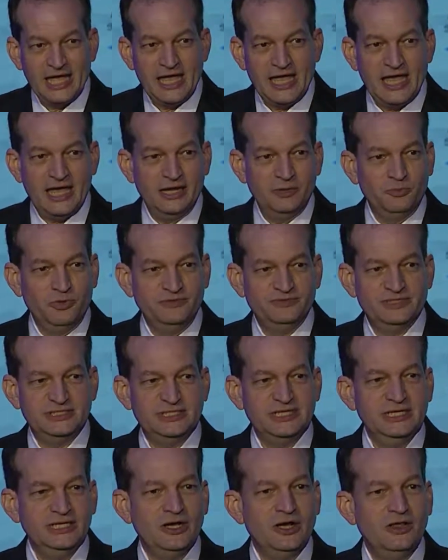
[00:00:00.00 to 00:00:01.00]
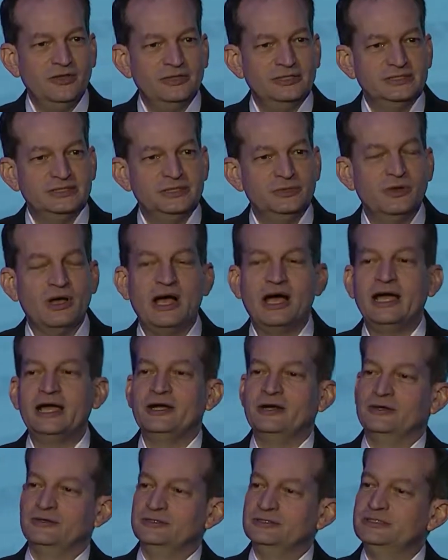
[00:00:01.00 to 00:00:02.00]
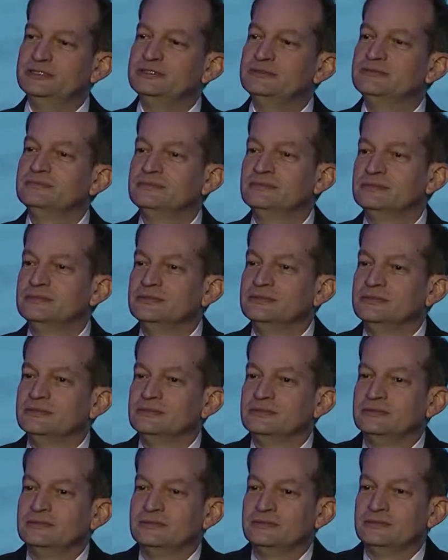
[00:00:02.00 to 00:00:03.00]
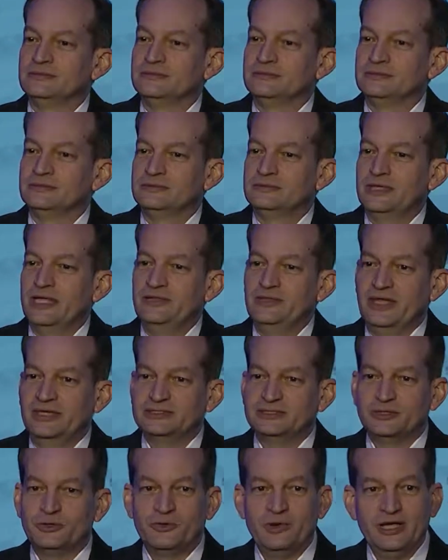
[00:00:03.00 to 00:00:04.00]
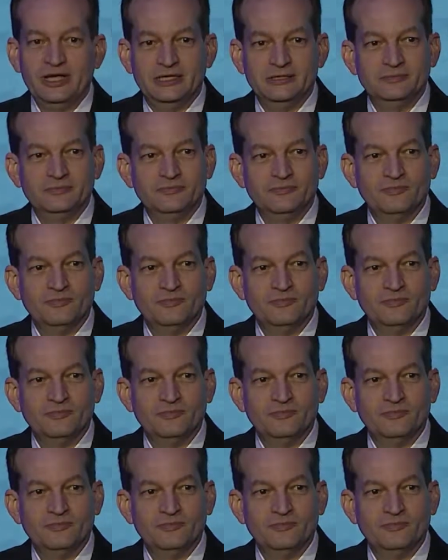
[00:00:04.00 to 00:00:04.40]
And we've seen all these new hires, and that's great.